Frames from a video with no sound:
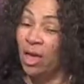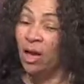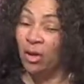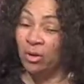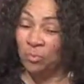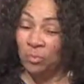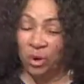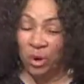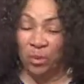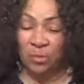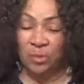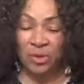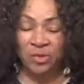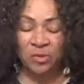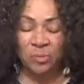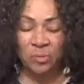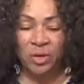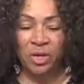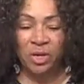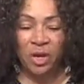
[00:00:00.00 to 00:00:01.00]
On
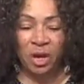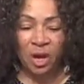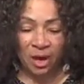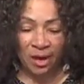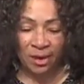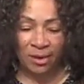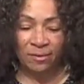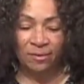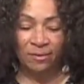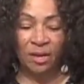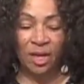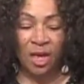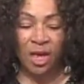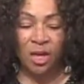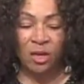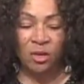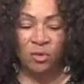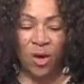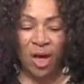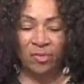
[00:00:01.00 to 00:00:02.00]
purpose because
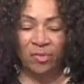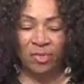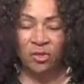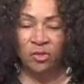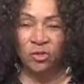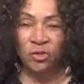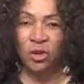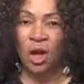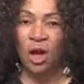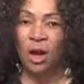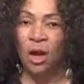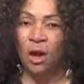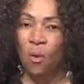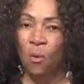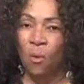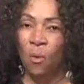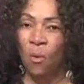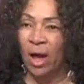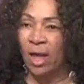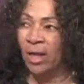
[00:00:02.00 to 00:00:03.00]
you have these young
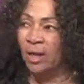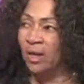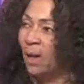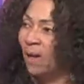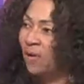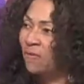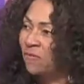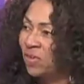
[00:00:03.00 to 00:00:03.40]
white